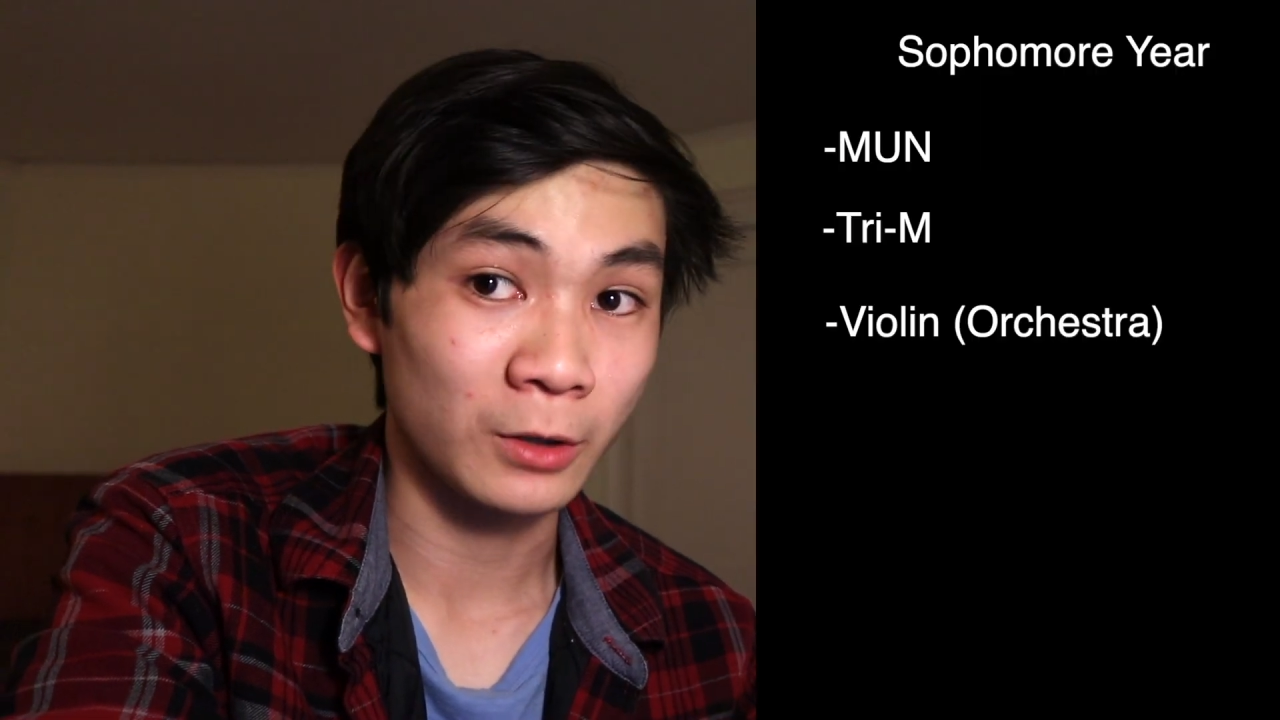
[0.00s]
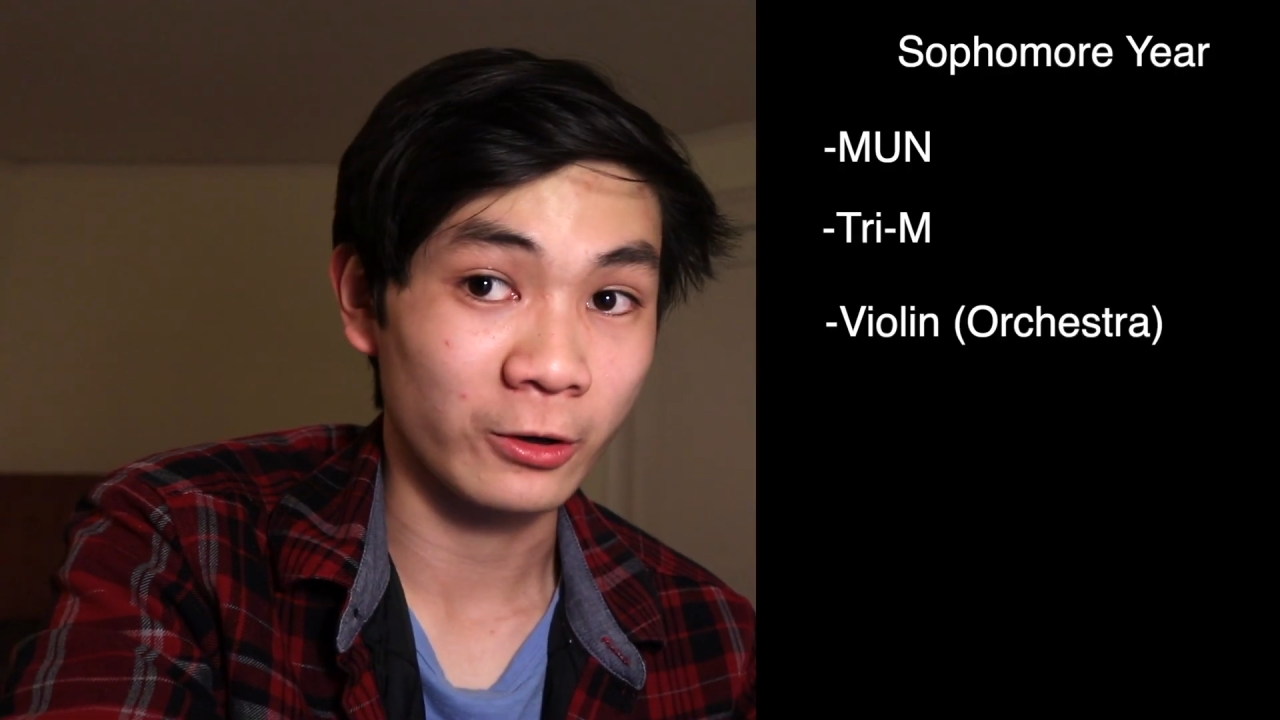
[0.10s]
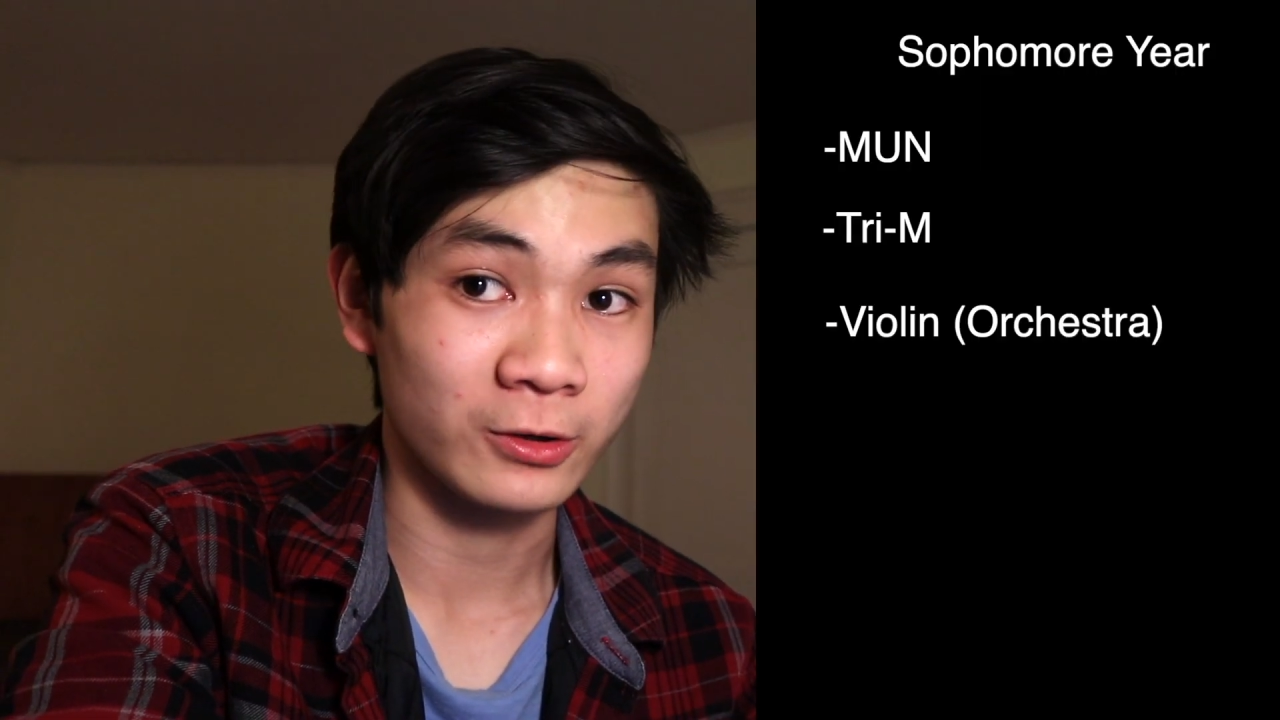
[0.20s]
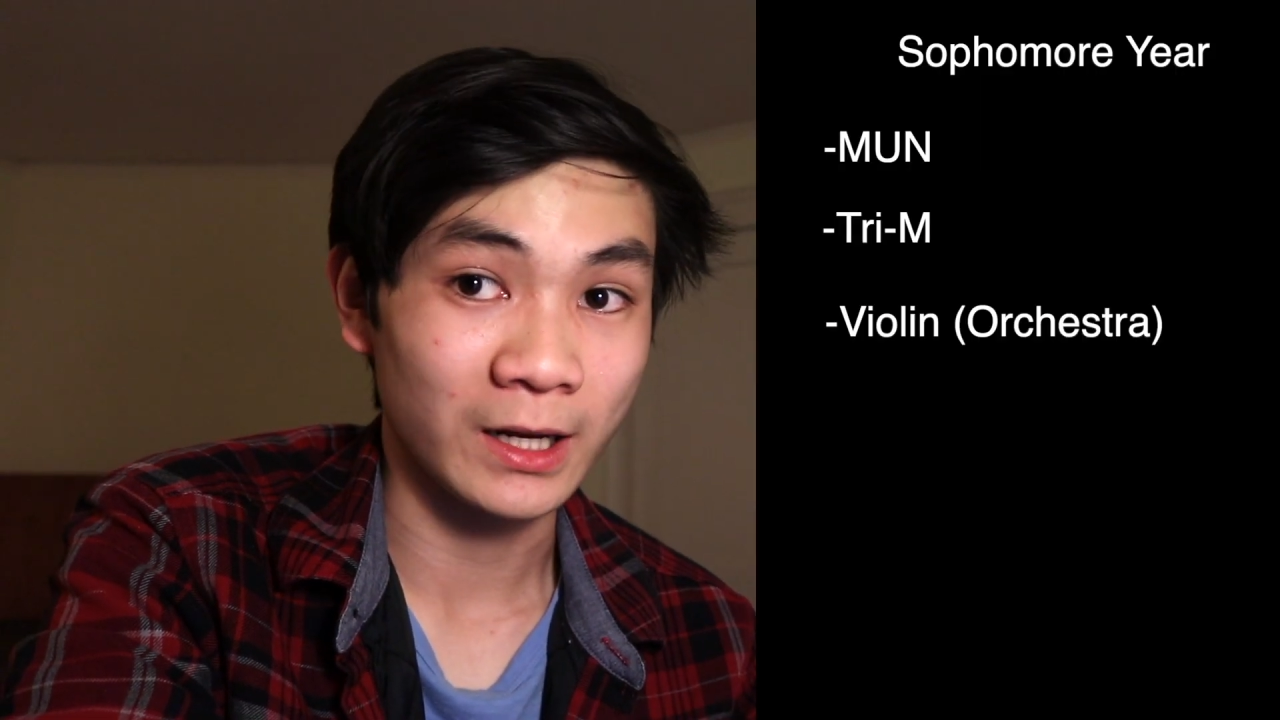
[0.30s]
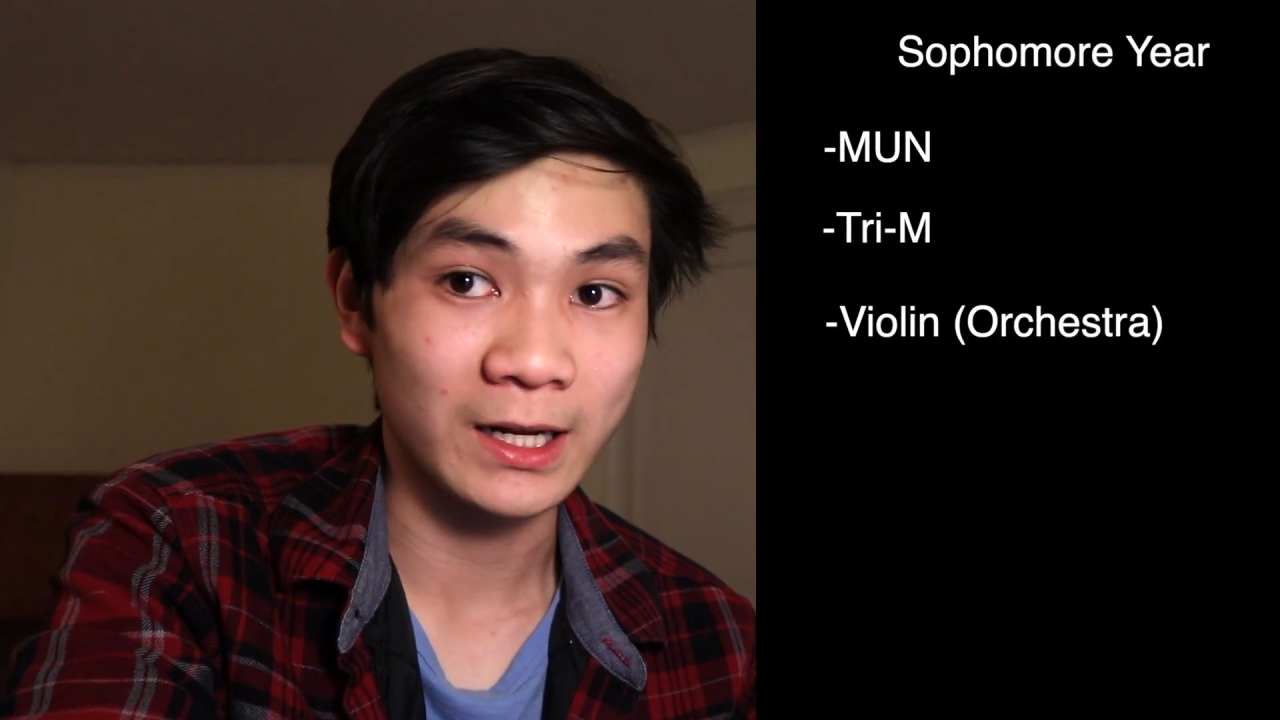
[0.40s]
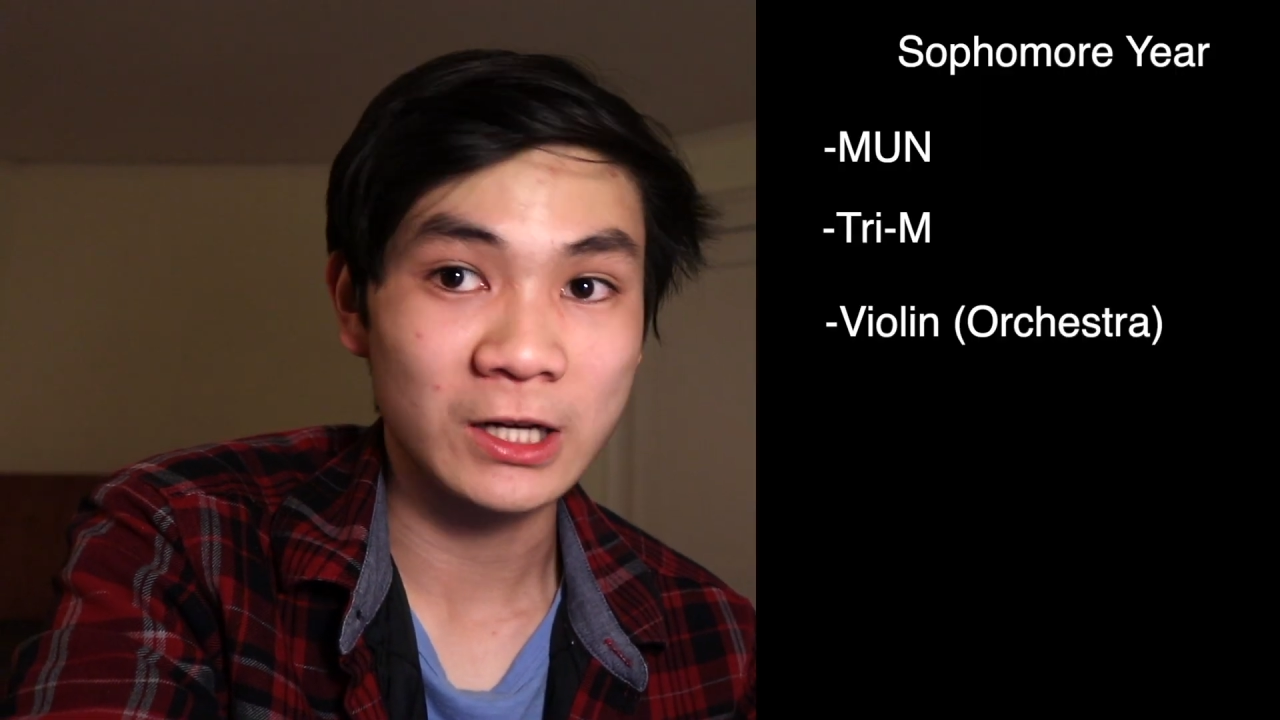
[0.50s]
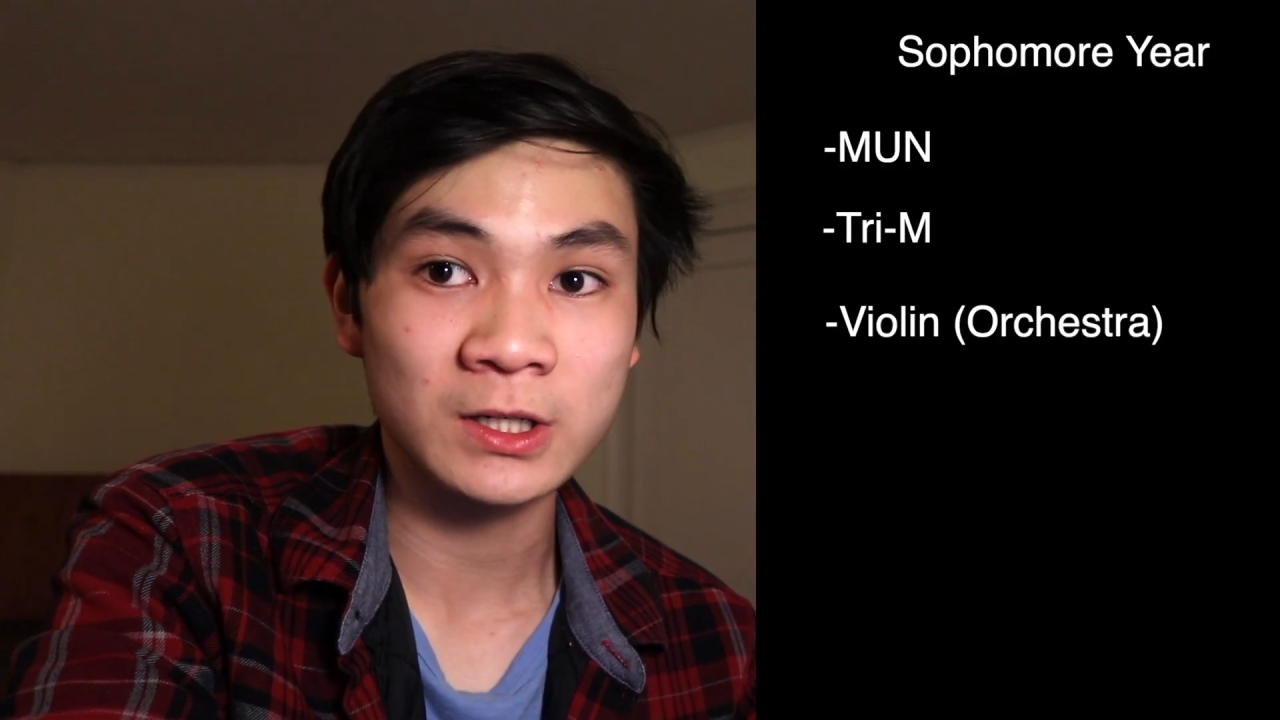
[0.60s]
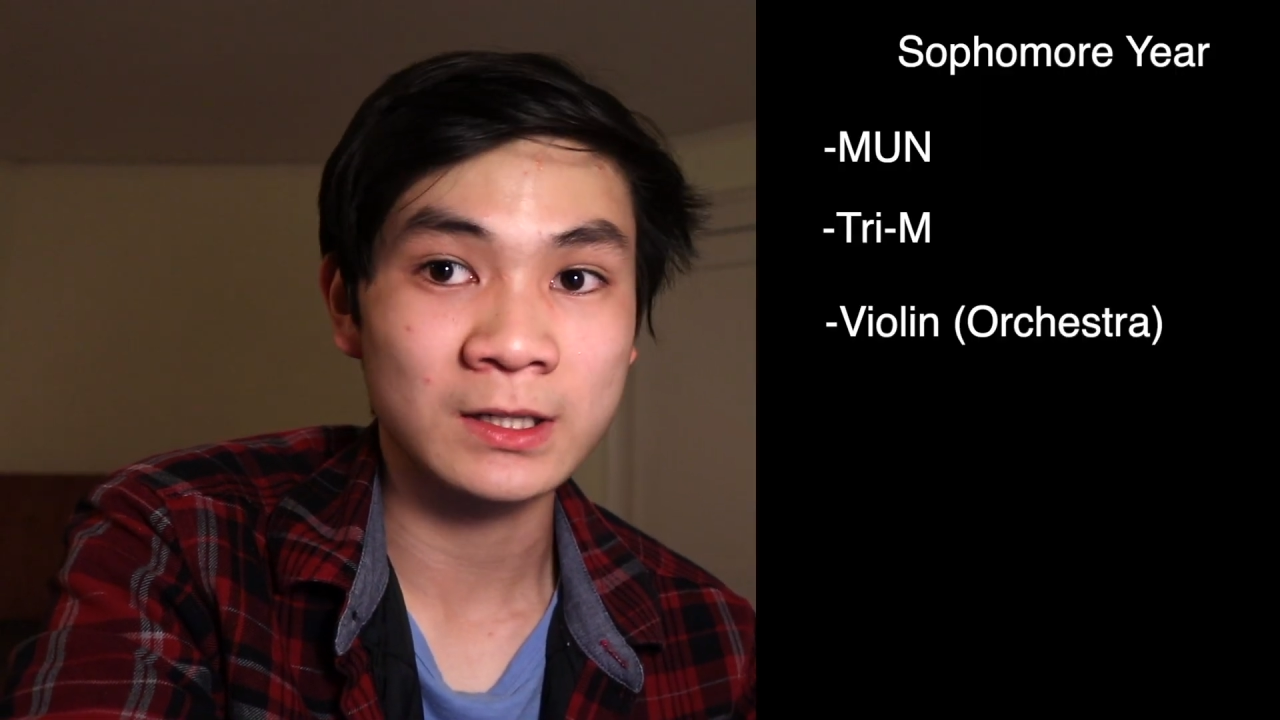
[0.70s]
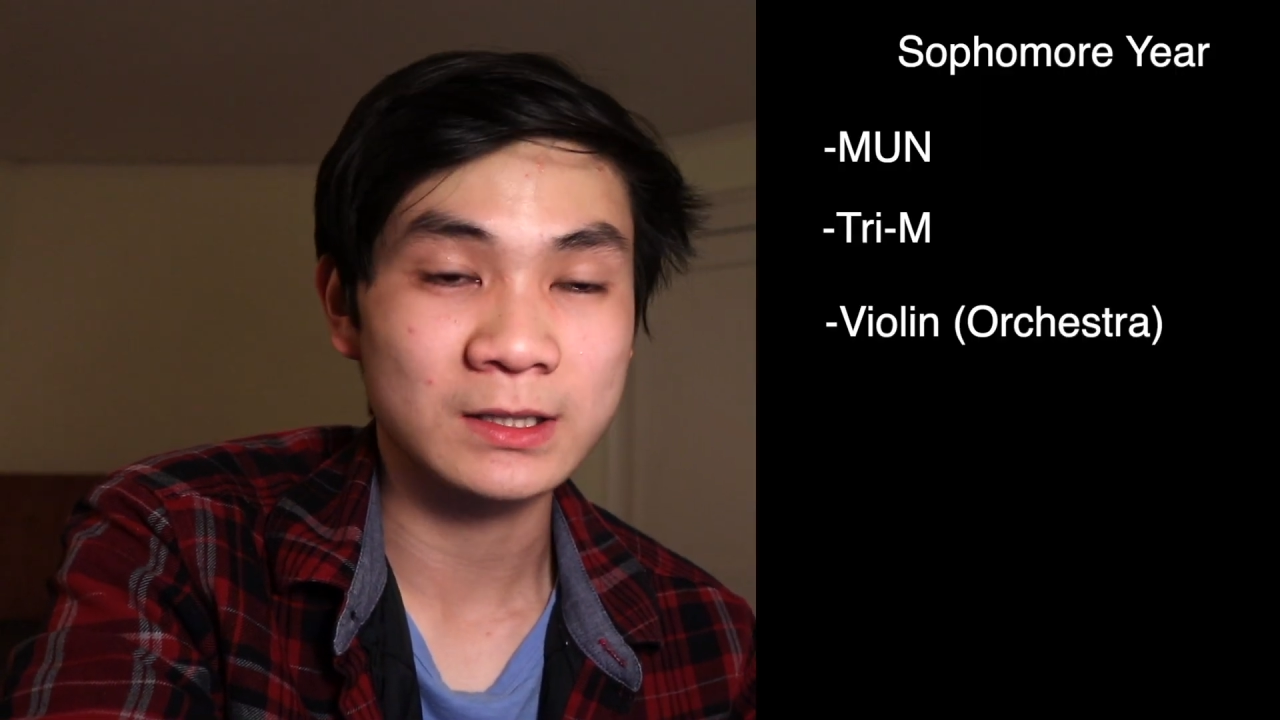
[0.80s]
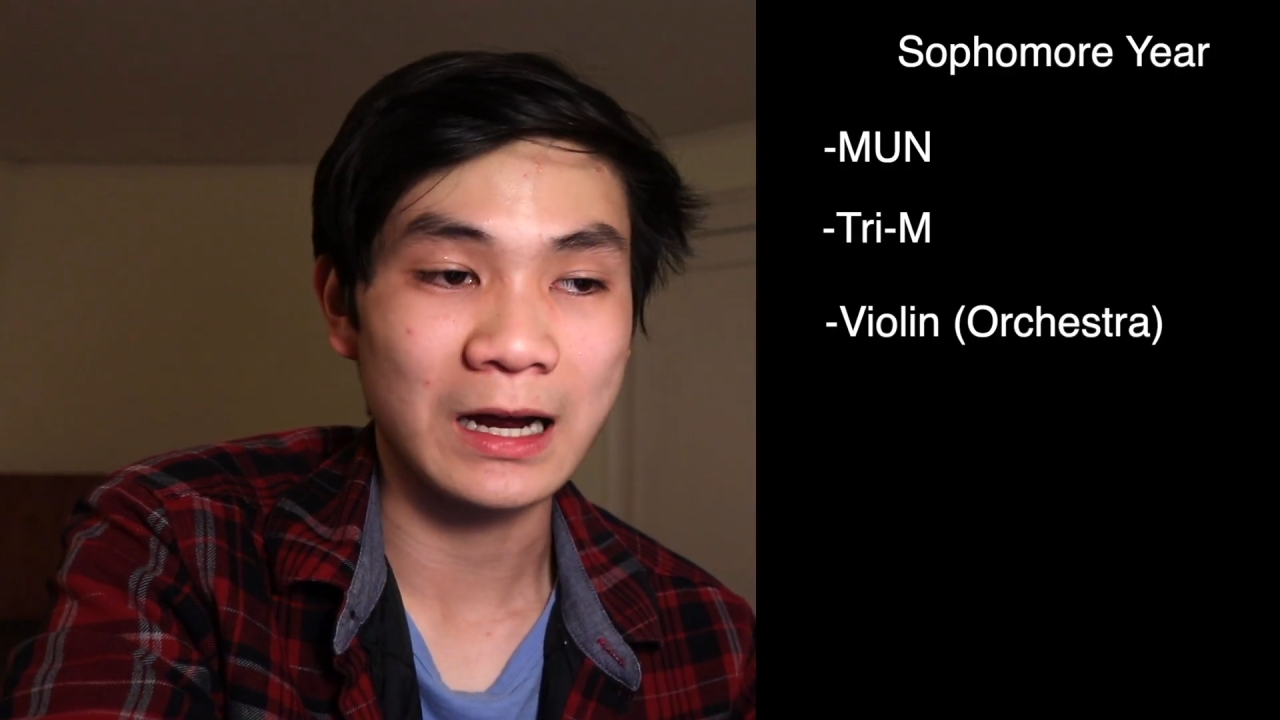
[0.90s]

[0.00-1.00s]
Modern Nine Nations.